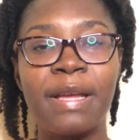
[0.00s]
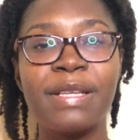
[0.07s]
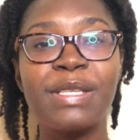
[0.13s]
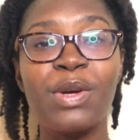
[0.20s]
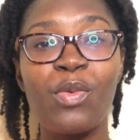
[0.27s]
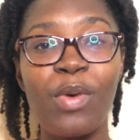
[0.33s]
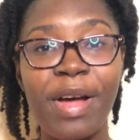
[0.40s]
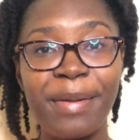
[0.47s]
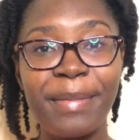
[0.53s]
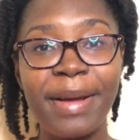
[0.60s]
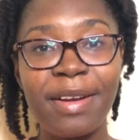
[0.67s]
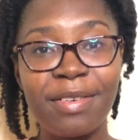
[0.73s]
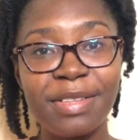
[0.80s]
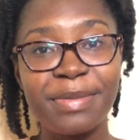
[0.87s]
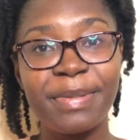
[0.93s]
So while my
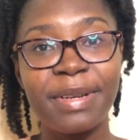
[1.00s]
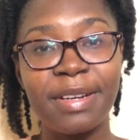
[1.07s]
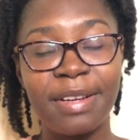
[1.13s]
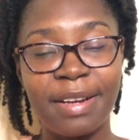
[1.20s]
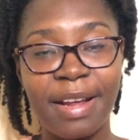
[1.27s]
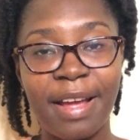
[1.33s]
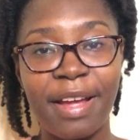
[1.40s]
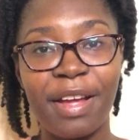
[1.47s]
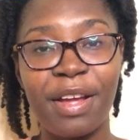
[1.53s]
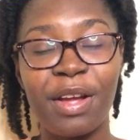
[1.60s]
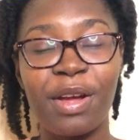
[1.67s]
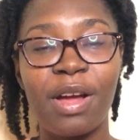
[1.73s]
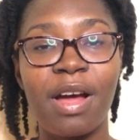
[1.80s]
husband and I